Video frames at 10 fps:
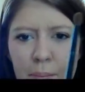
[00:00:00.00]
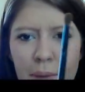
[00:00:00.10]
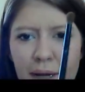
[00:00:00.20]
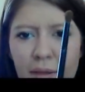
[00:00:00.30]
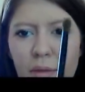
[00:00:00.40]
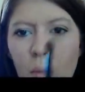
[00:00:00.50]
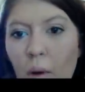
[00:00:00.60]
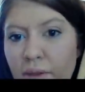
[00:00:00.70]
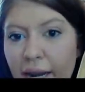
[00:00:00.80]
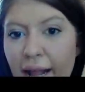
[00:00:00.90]
but the
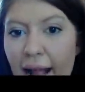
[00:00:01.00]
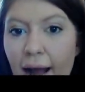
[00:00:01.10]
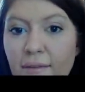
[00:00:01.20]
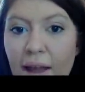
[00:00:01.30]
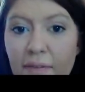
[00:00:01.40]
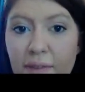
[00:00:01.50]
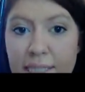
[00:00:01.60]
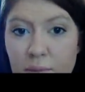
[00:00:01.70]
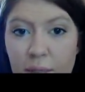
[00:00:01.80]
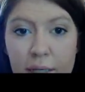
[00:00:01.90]
one that I have and
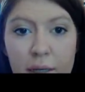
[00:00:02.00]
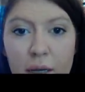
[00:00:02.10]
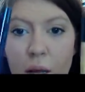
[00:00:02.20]
this one